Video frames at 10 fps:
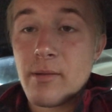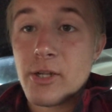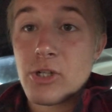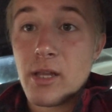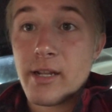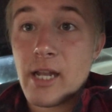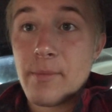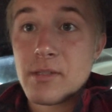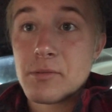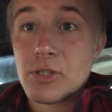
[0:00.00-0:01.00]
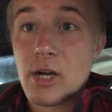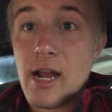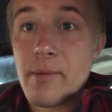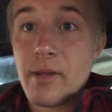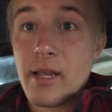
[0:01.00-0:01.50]
Make sure to like, comment,
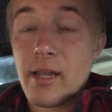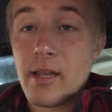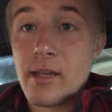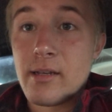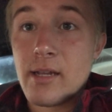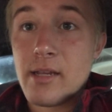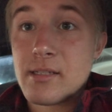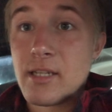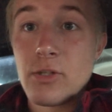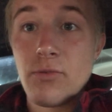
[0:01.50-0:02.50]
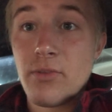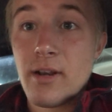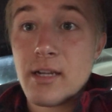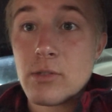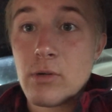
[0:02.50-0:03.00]
subscribe, and yeah, stay tuned for the
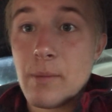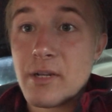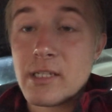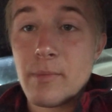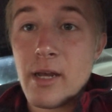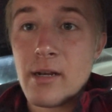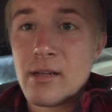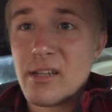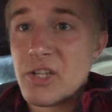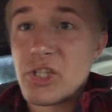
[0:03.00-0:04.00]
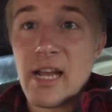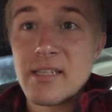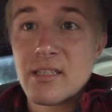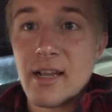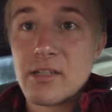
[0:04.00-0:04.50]
next one. I'm gonna get to bed. Catch you
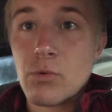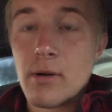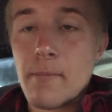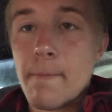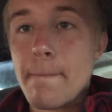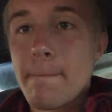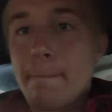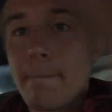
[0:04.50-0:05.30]
guys in the next one.